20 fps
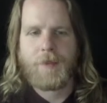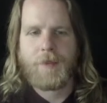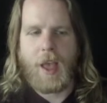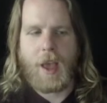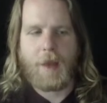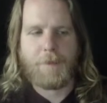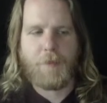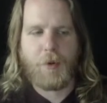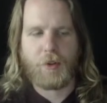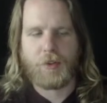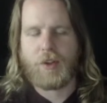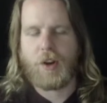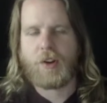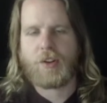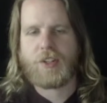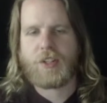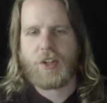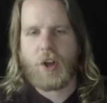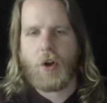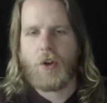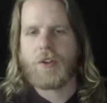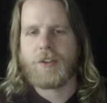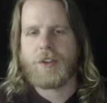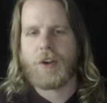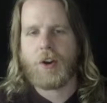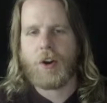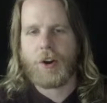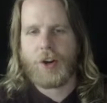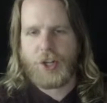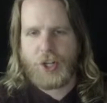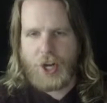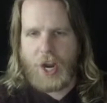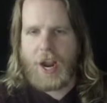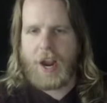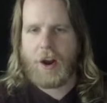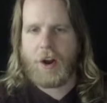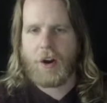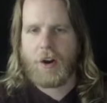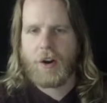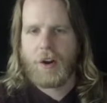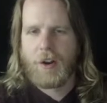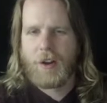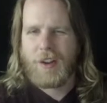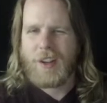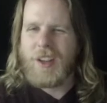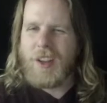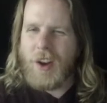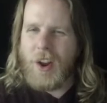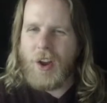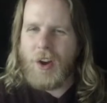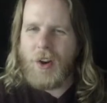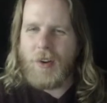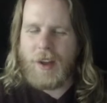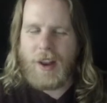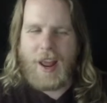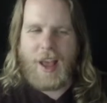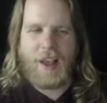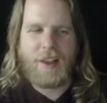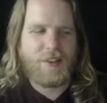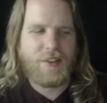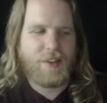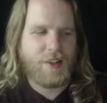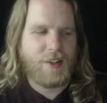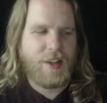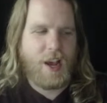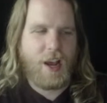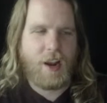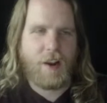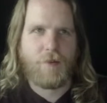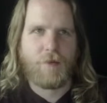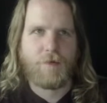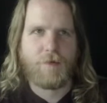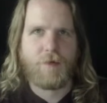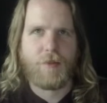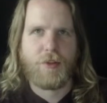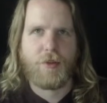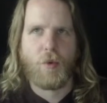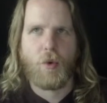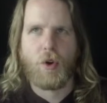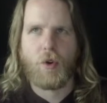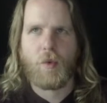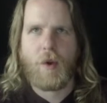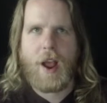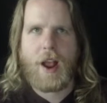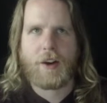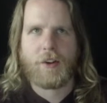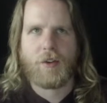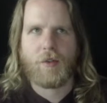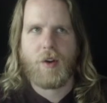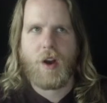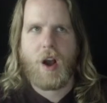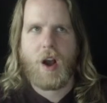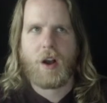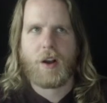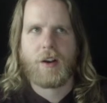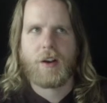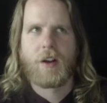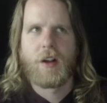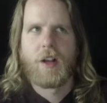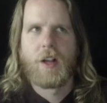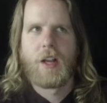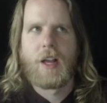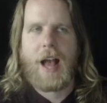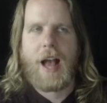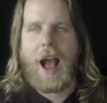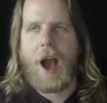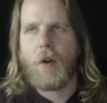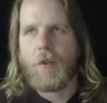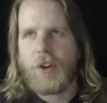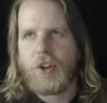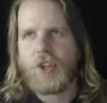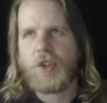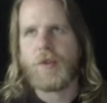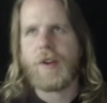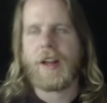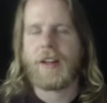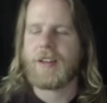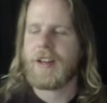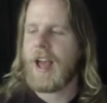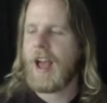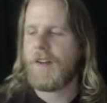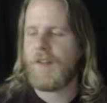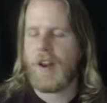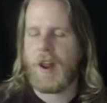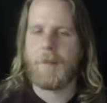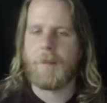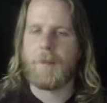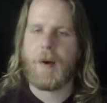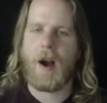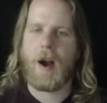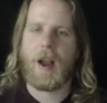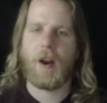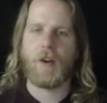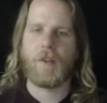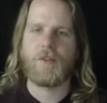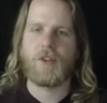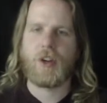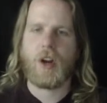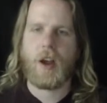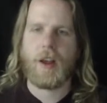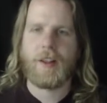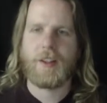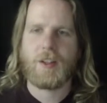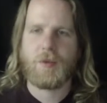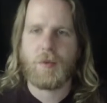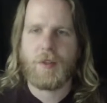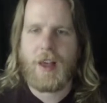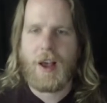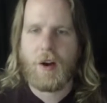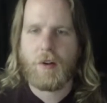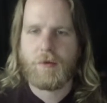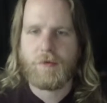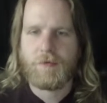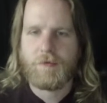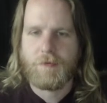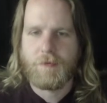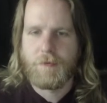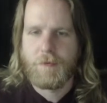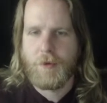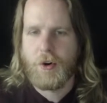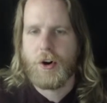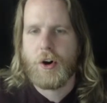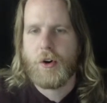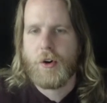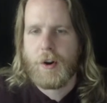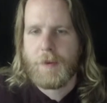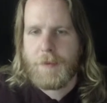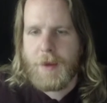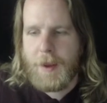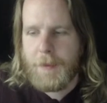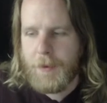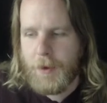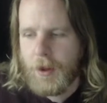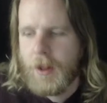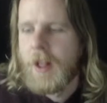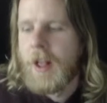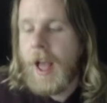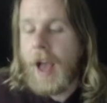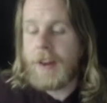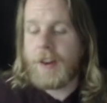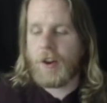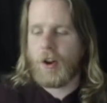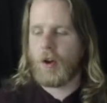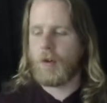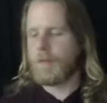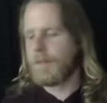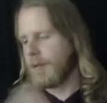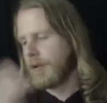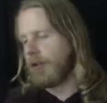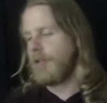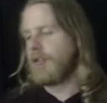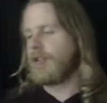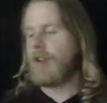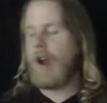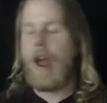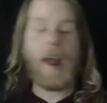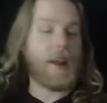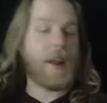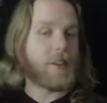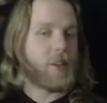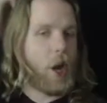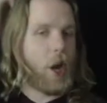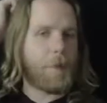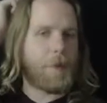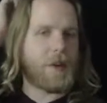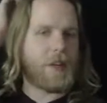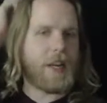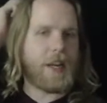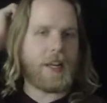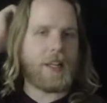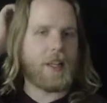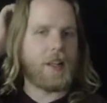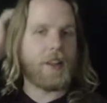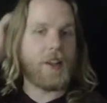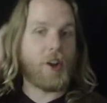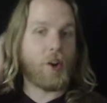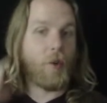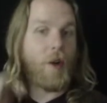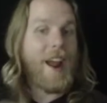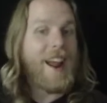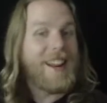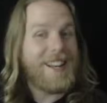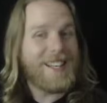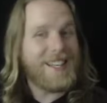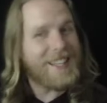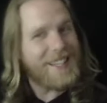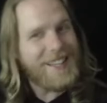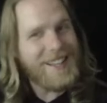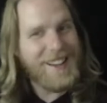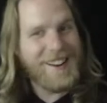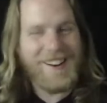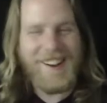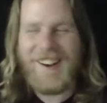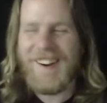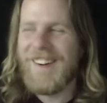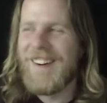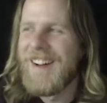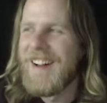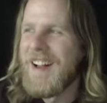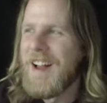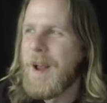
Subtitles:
and put their skulls on our chair. You know, it has this kind of Thor Ragnarok, how did you get to have an empire of giants without murdering people? And, you know, blue dragons aren't particularly great, you know?